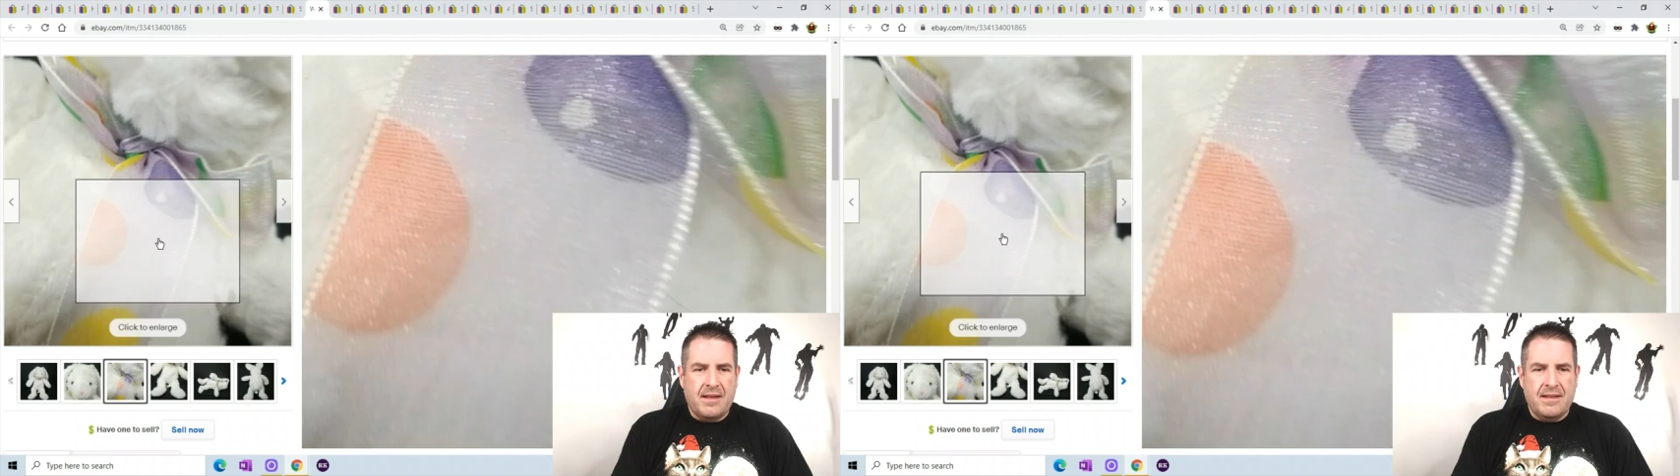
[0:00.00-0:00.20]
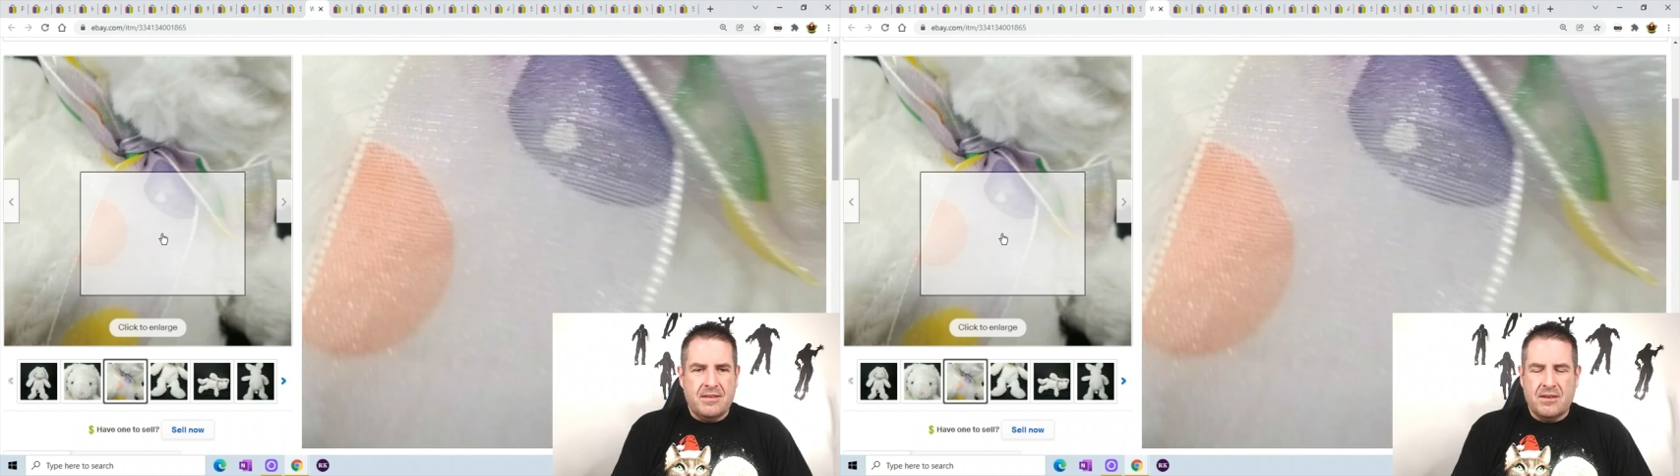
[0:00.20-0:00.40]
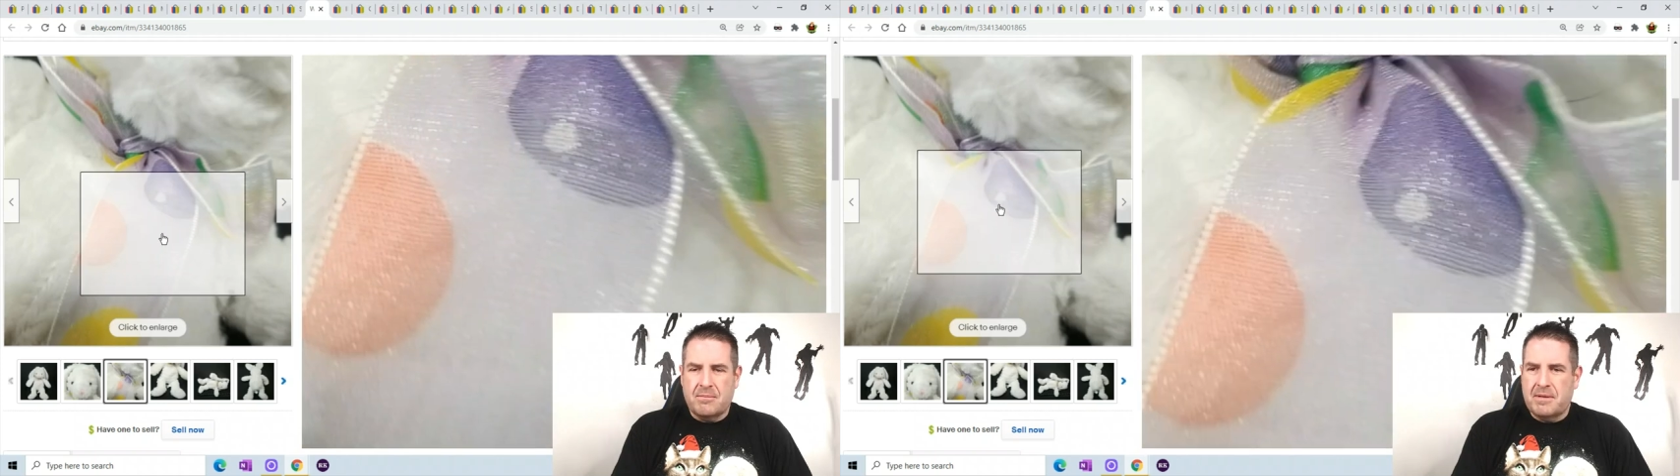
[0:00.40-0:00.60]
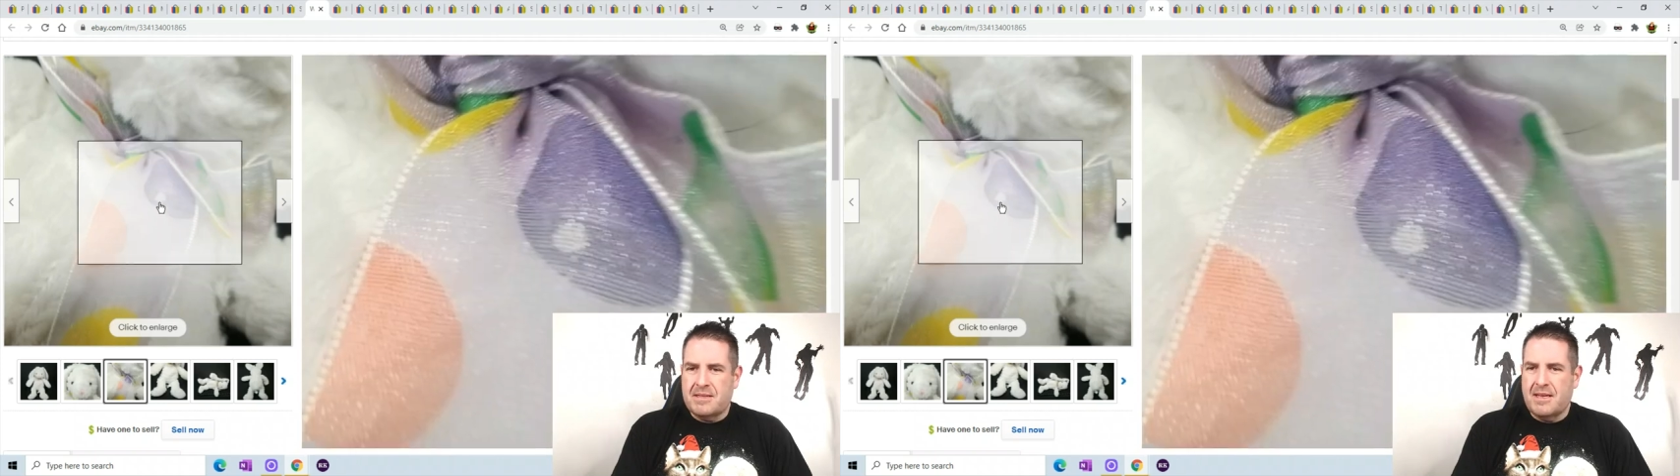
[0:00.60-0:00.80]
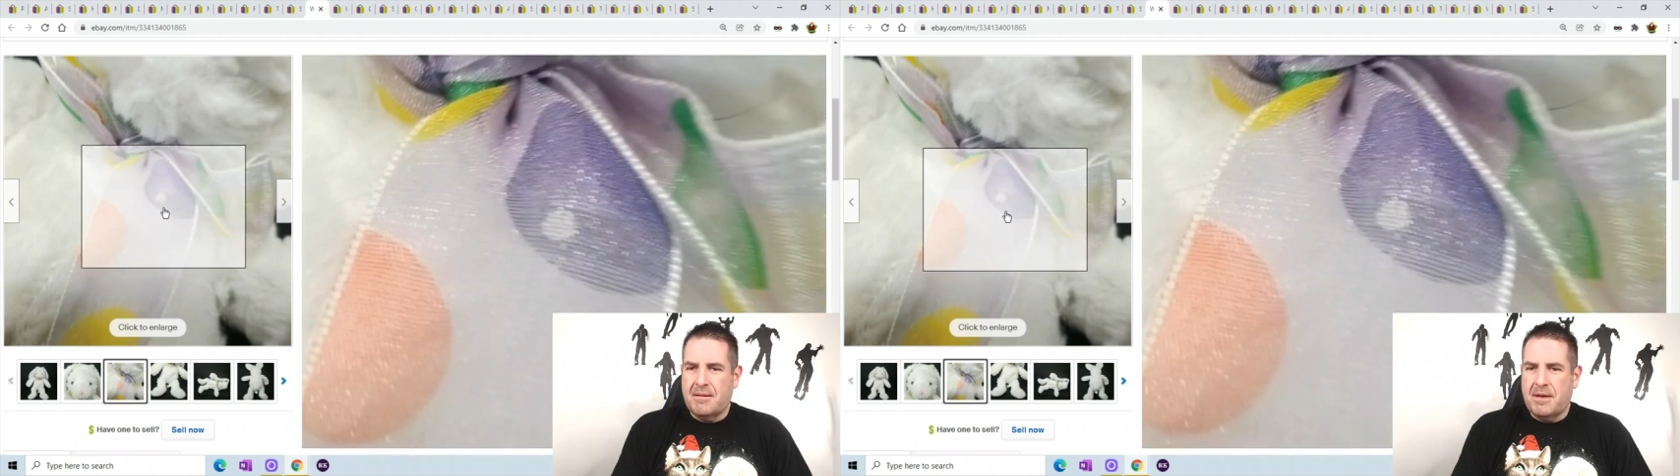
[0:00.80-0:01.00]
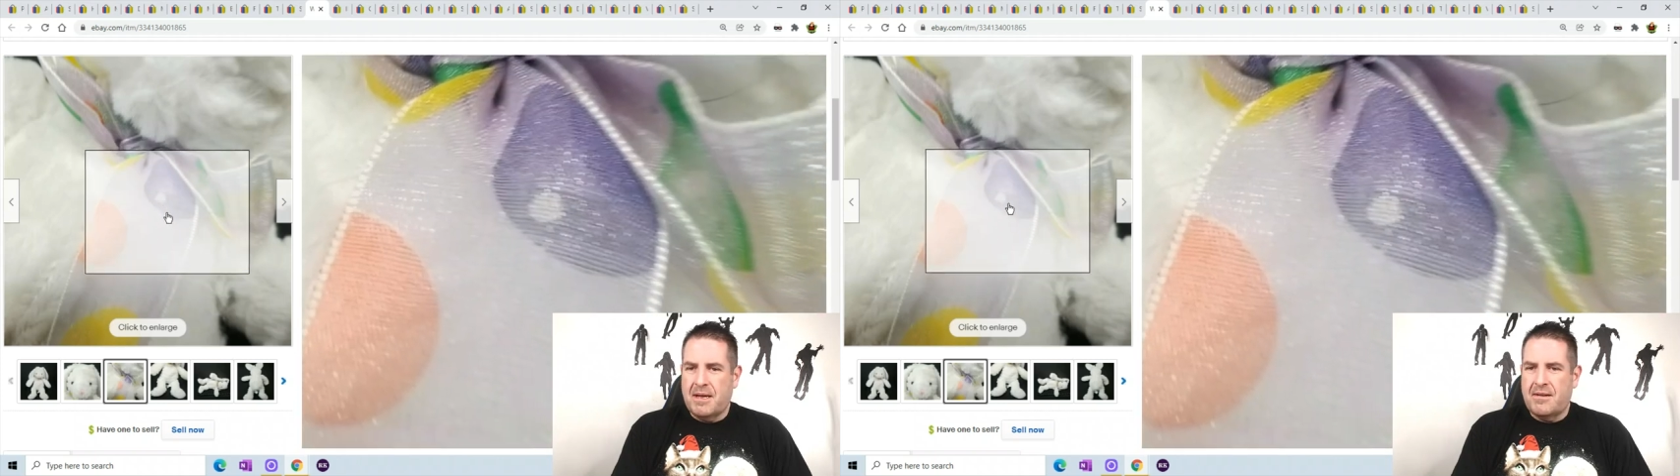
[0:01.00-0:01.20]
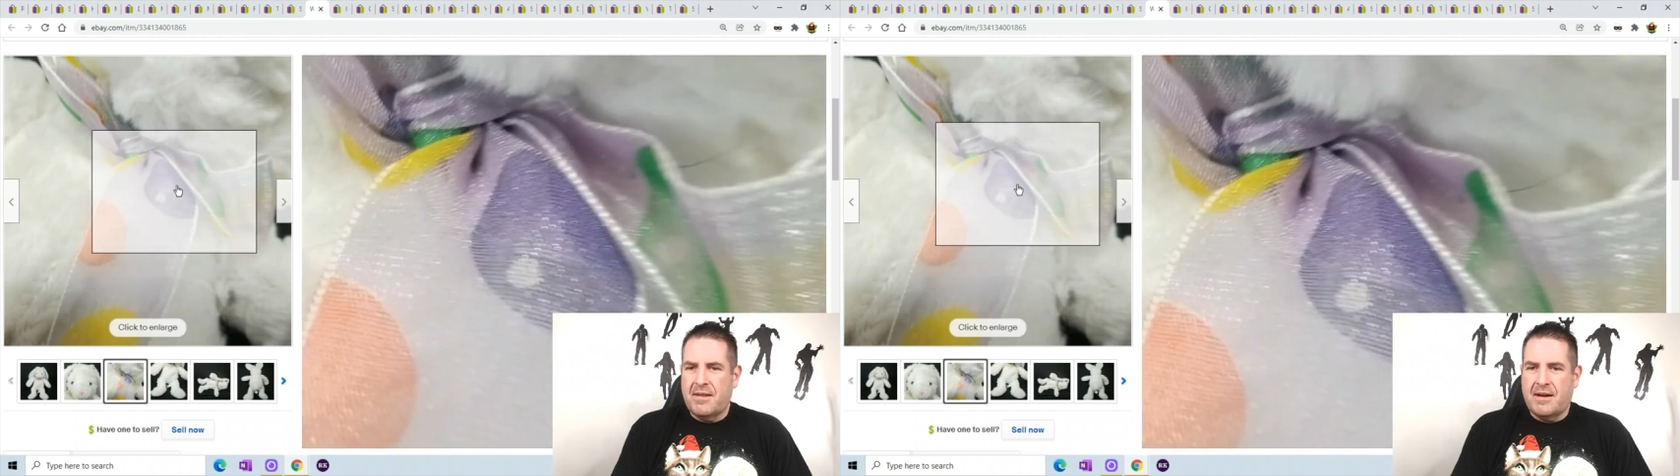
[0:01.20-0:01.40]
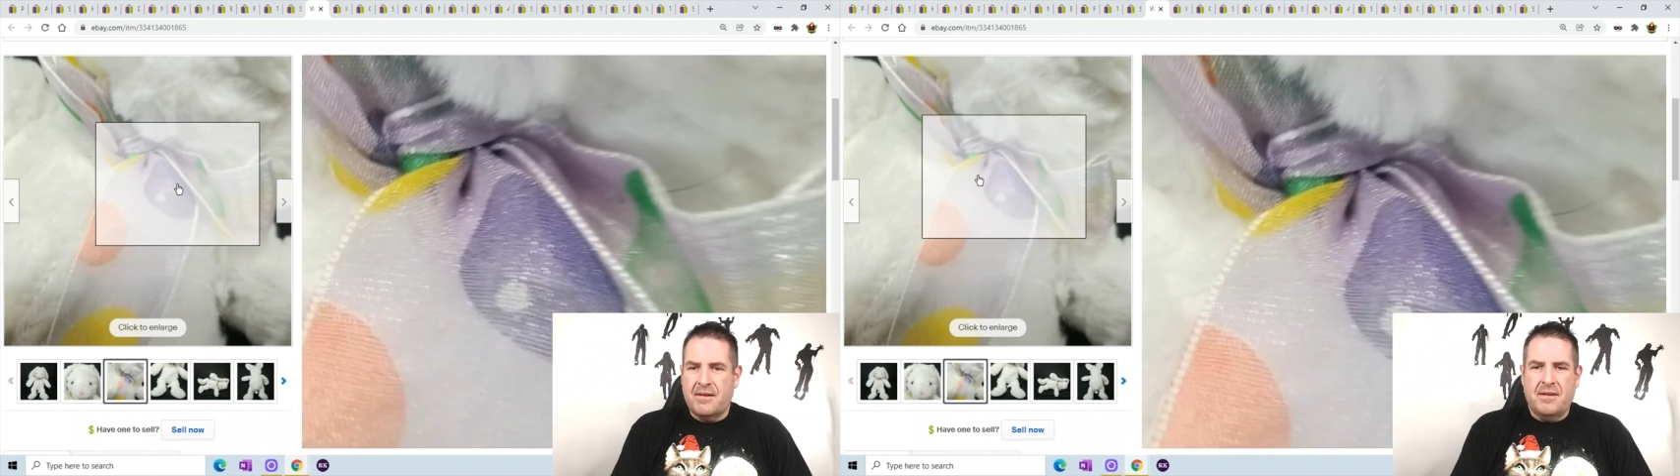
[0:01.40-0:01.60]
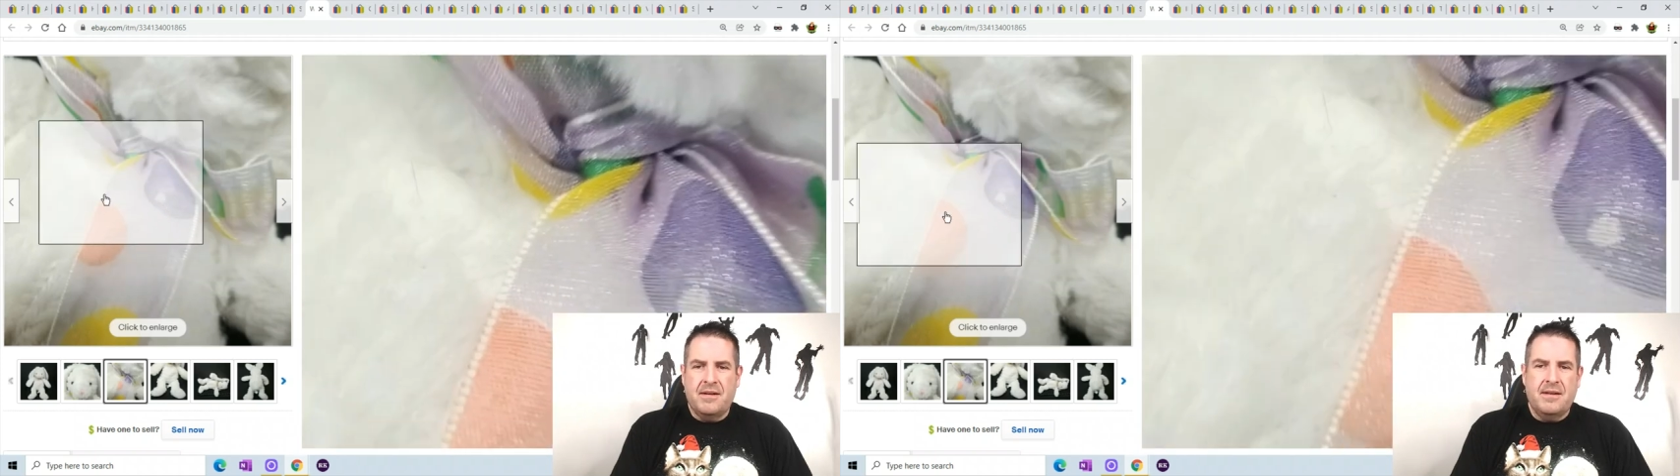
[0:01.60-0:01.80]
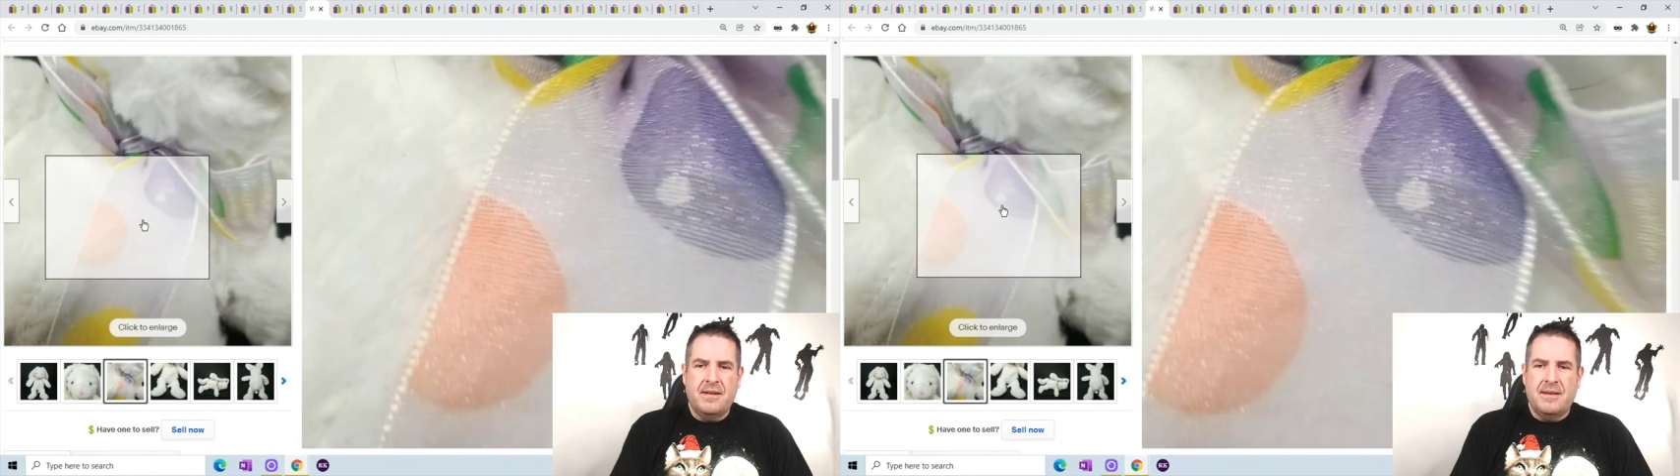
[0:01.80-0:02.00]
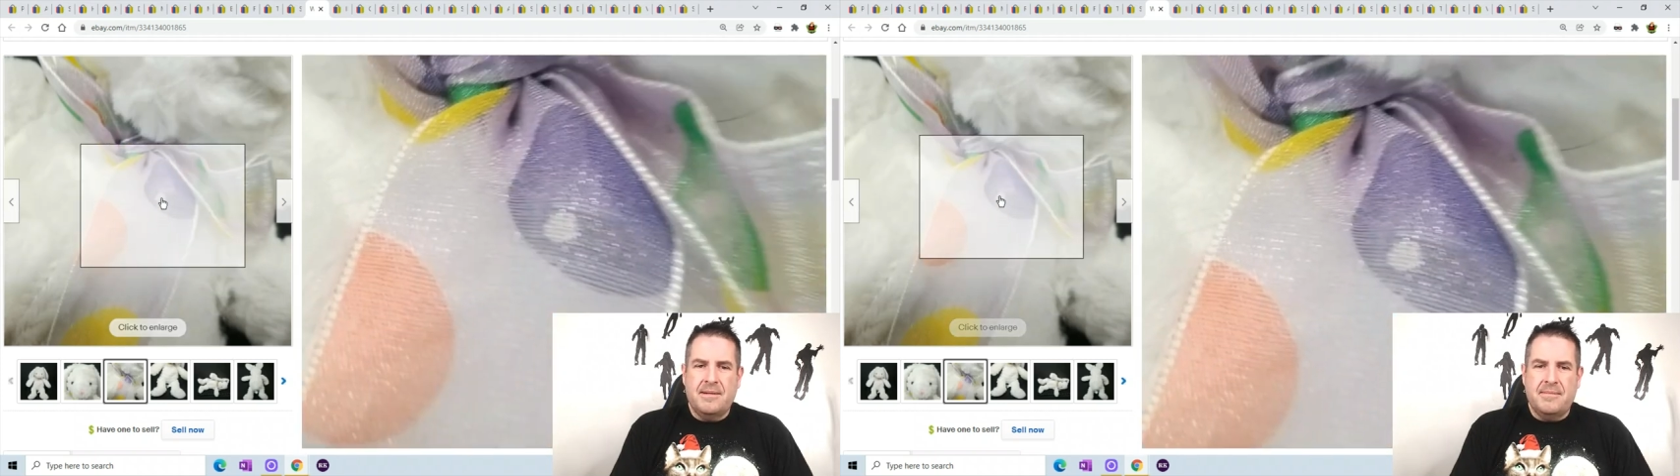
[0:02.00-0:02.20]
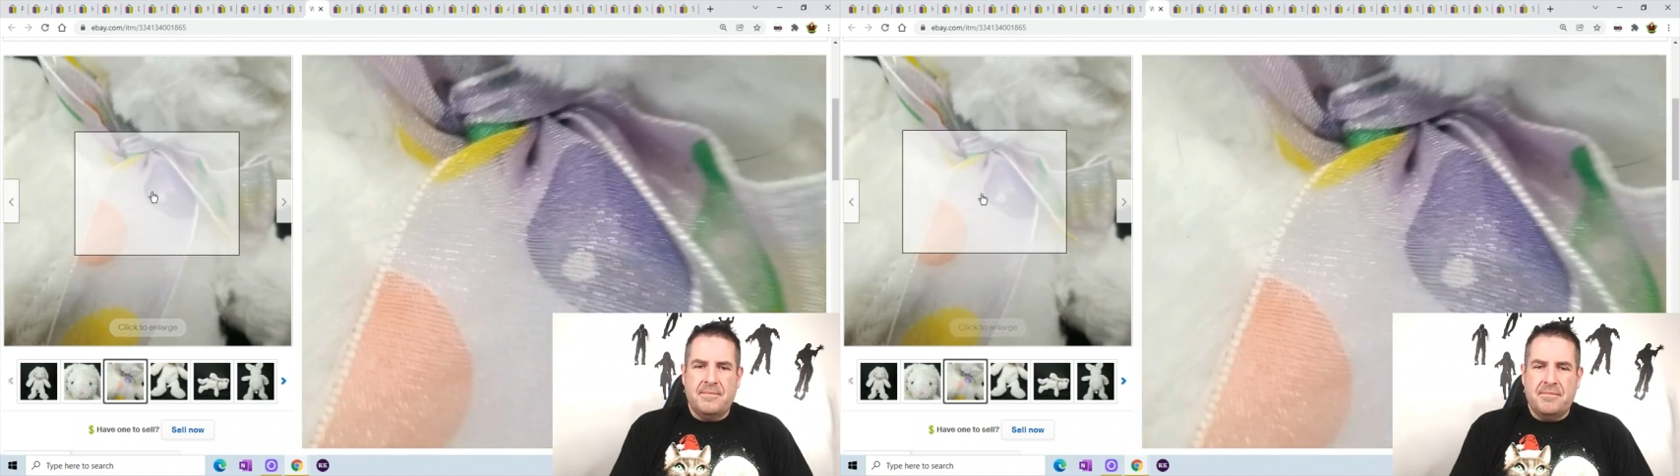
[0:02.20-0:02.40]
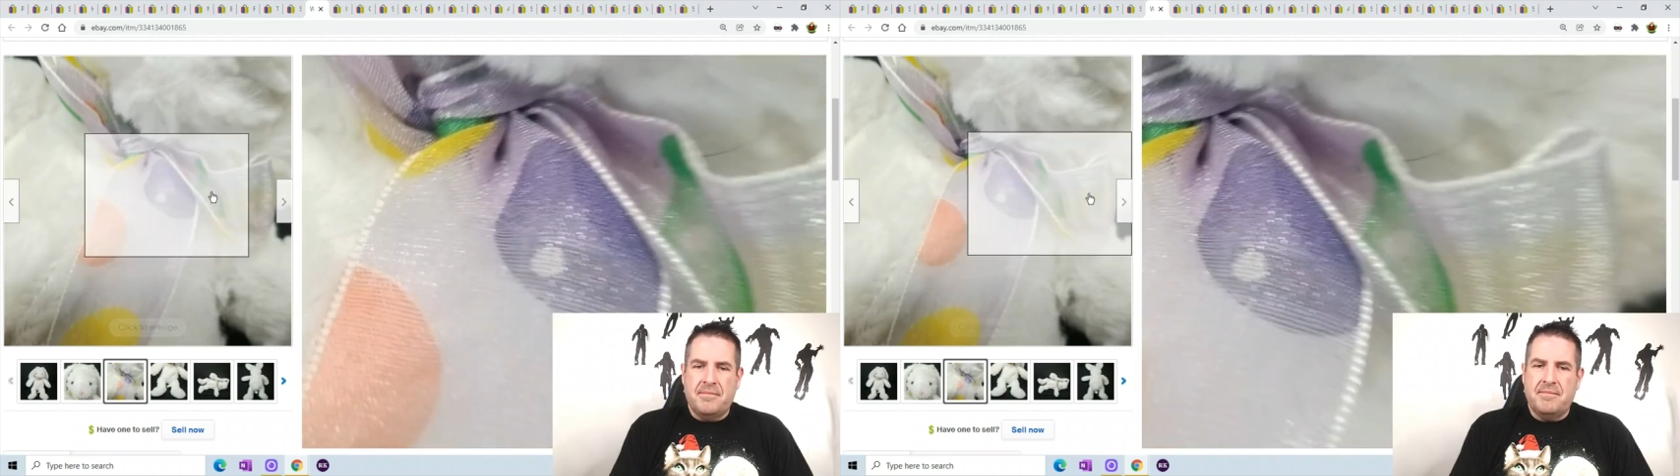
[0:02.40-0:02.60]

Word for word: you can see it better there. But